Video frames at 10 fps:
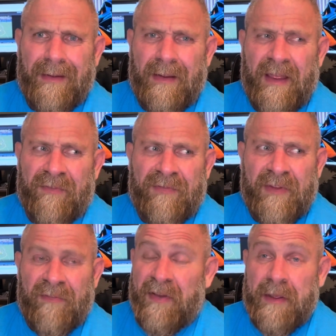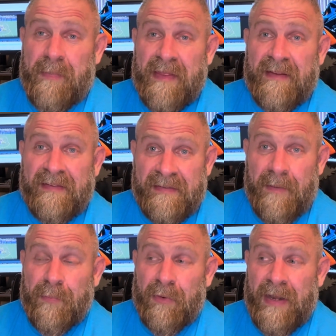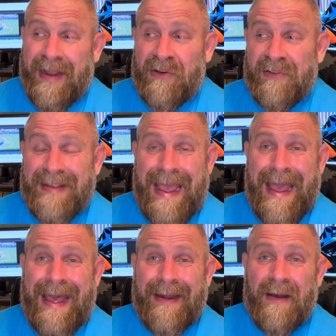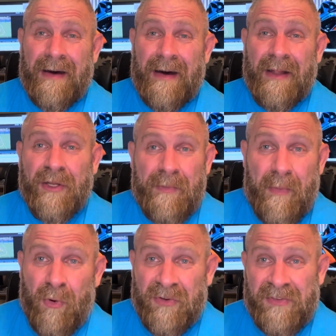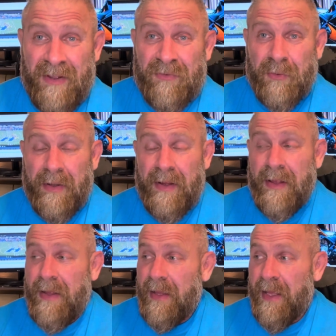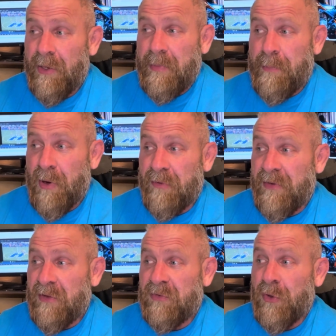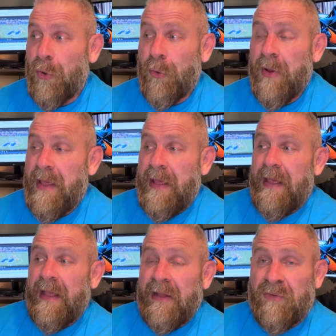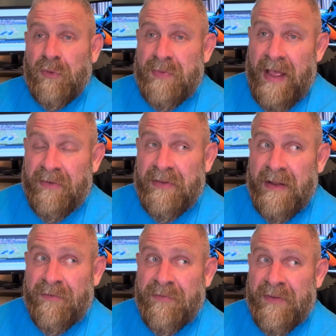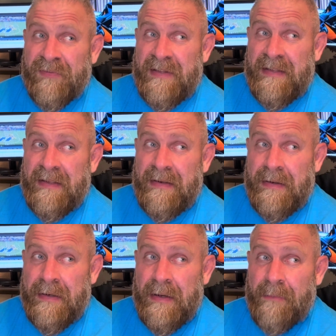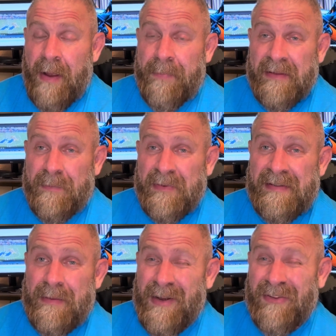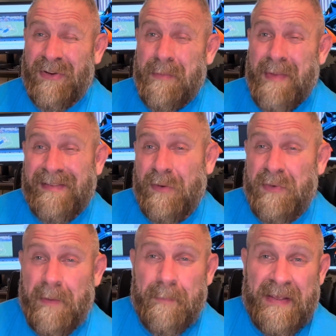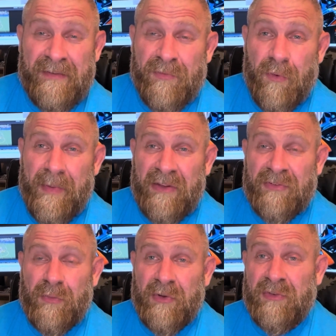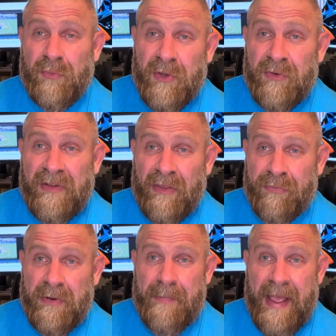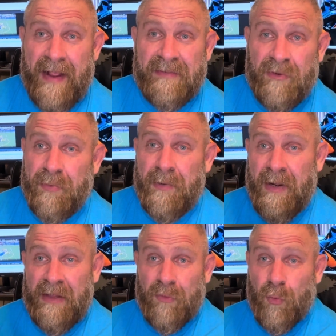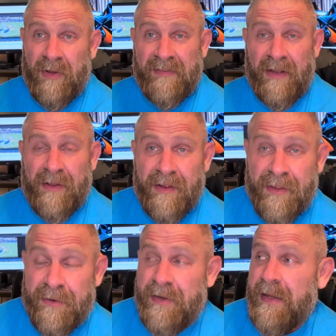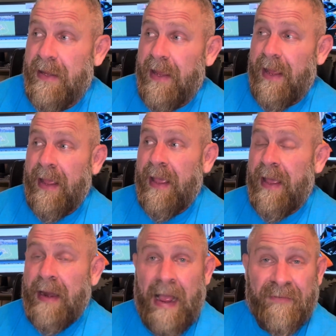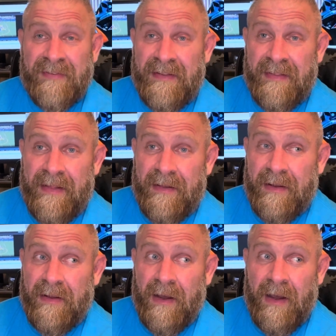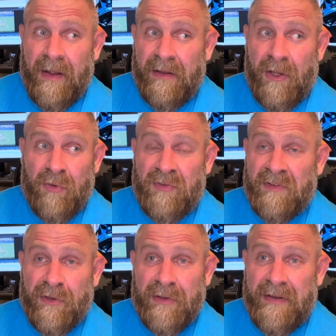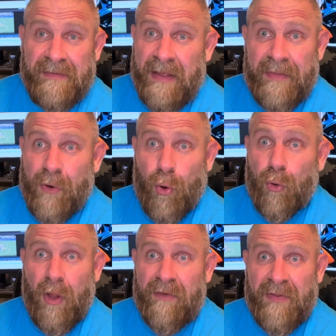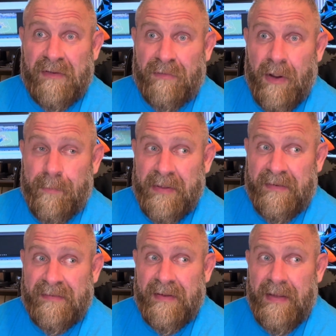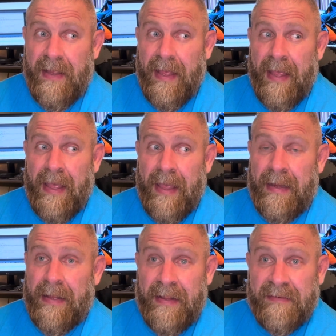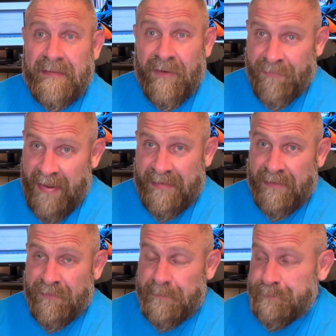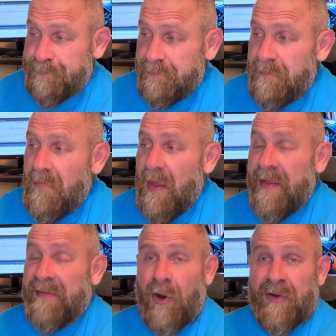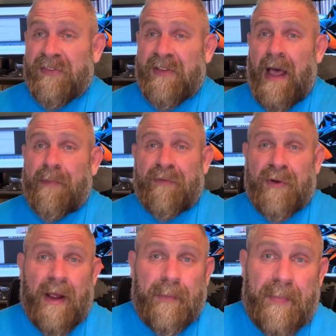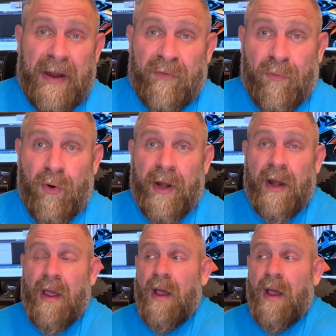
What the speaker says: If it can be this simple and I could just add a little bit more stuff to it, it'll be perfect. So in 2015, I picked up a team and I started messing with the beast formation, which is where you take three backs and you put them on either one side or the other. And I've seen coaches literally design their whole offense around beast. And it's effective. It's hard to stop if you're not prepared for it.